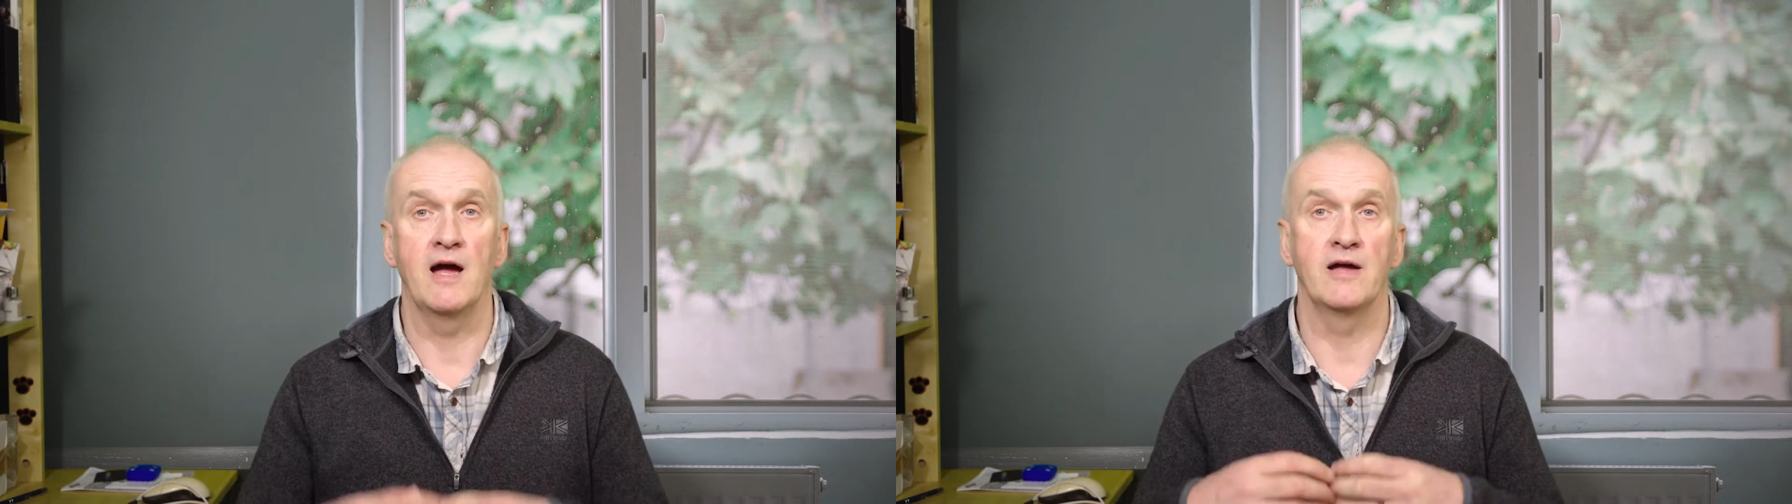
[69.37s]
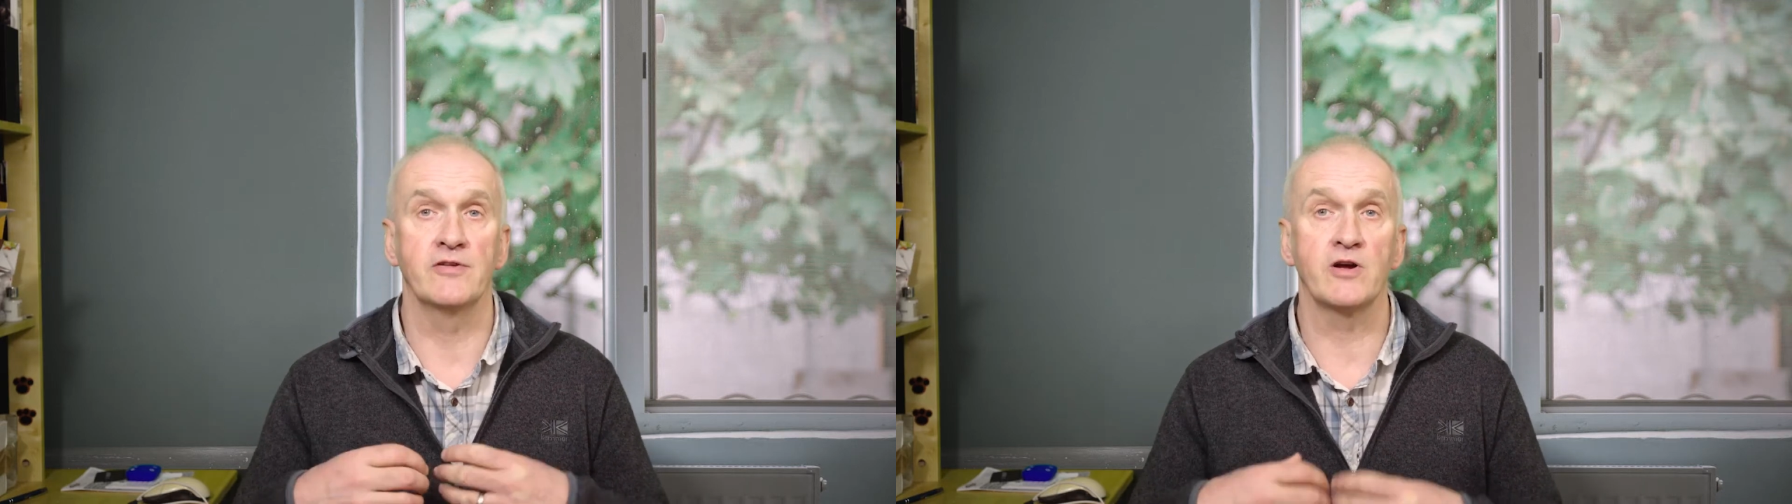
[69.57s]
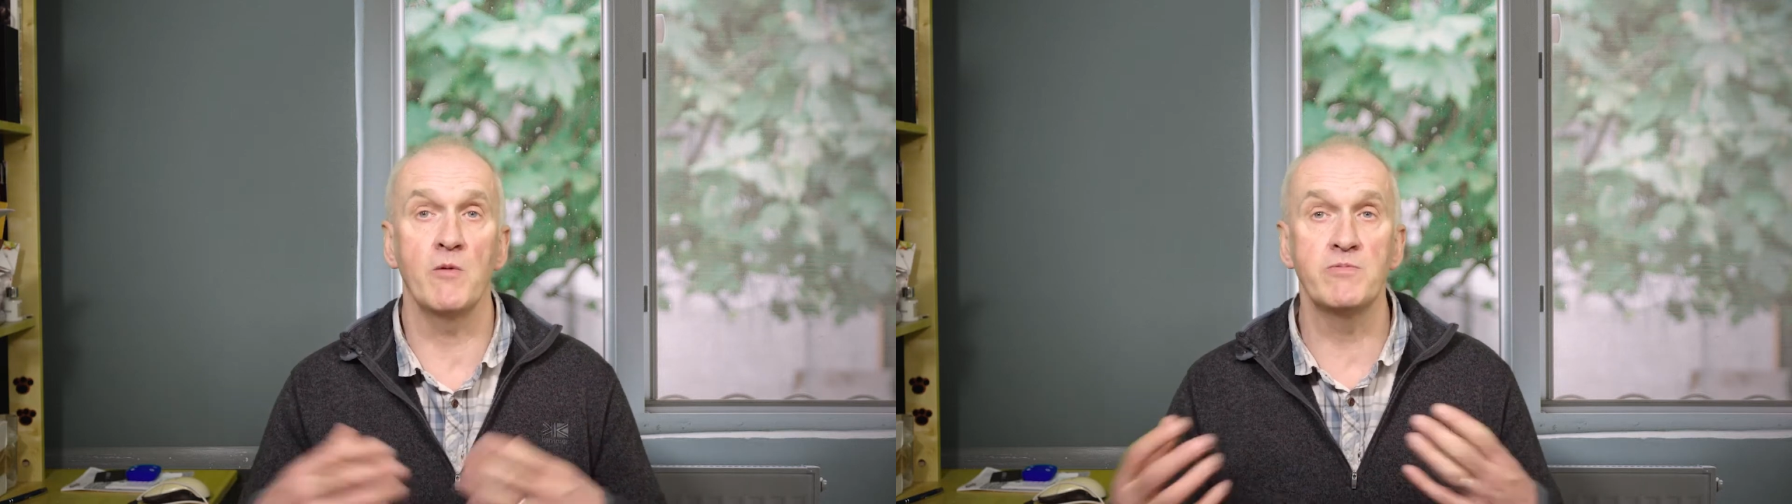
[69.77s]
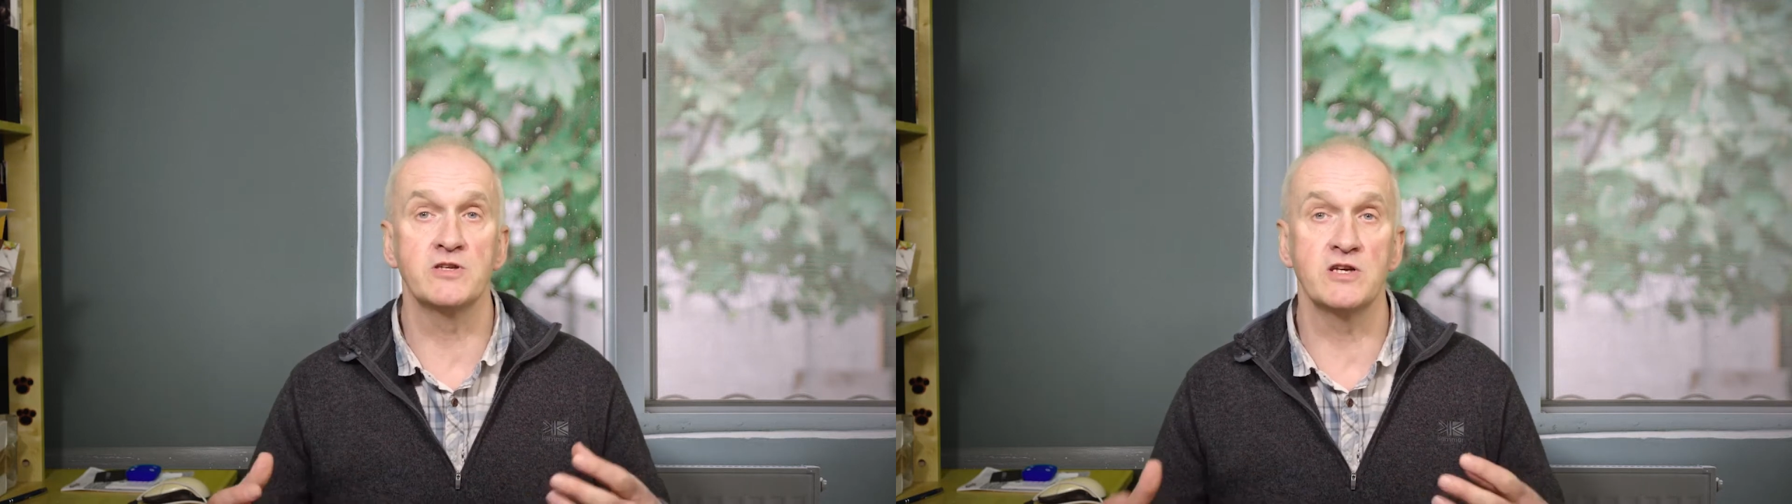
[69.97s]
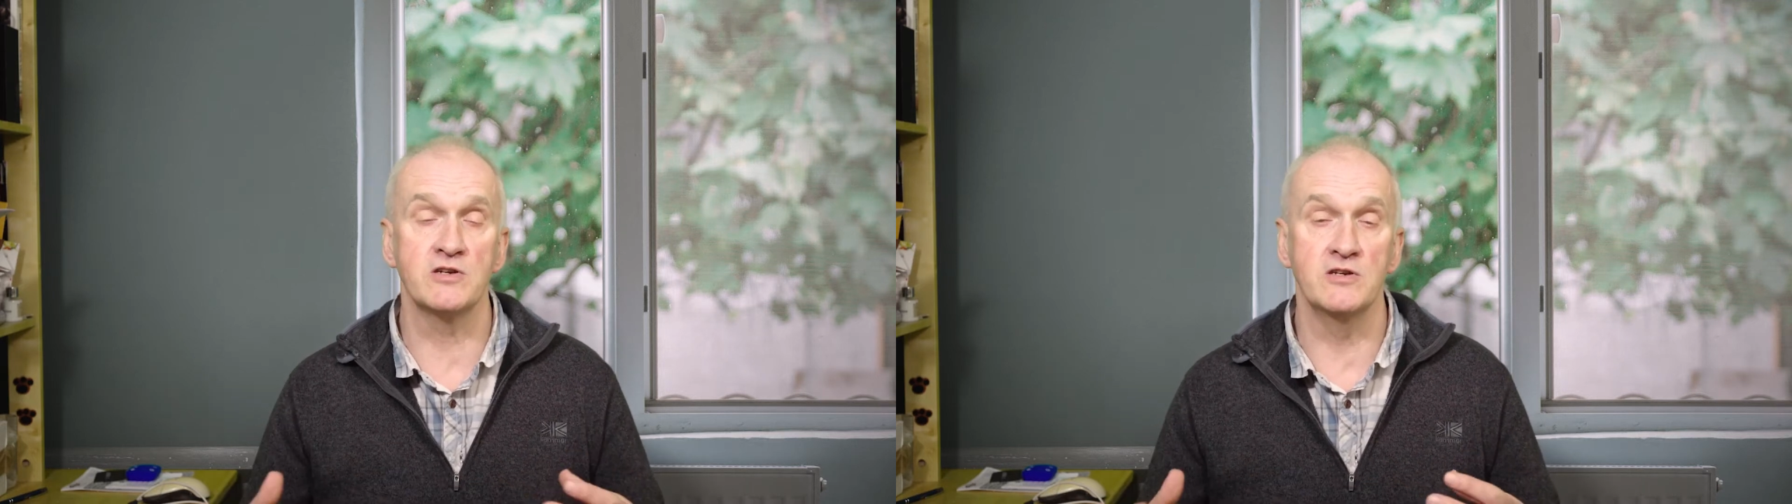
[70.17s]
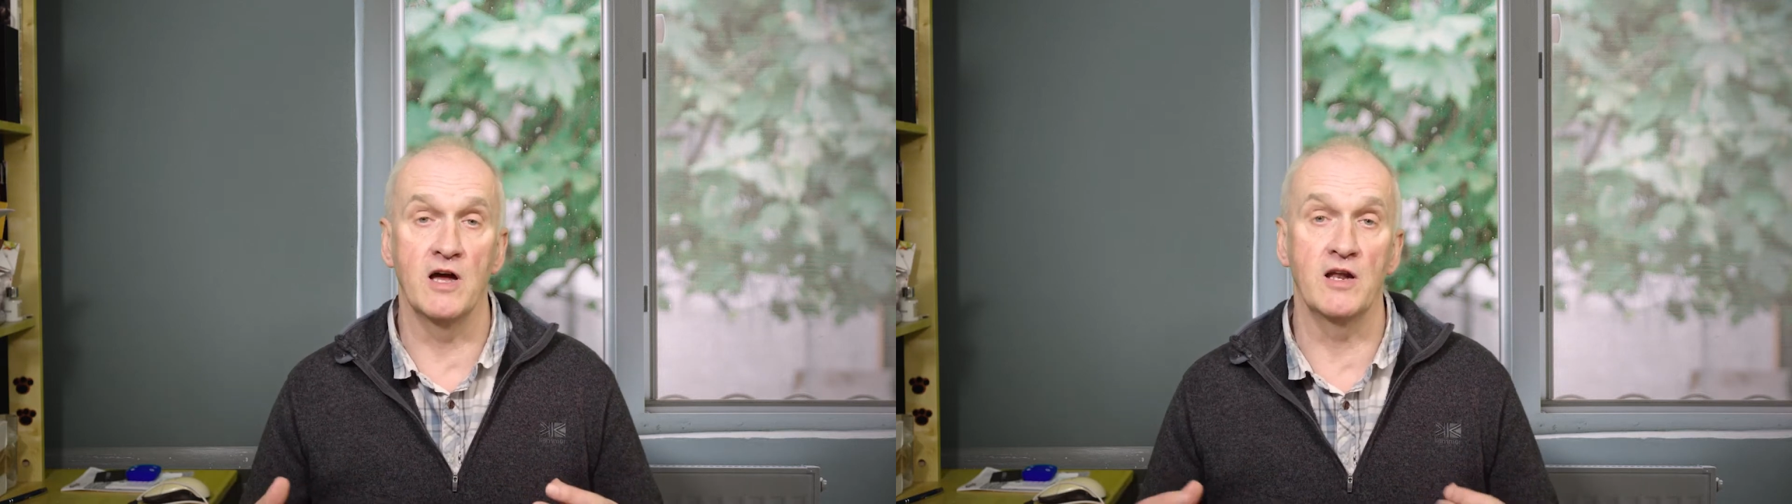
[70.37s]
and the composition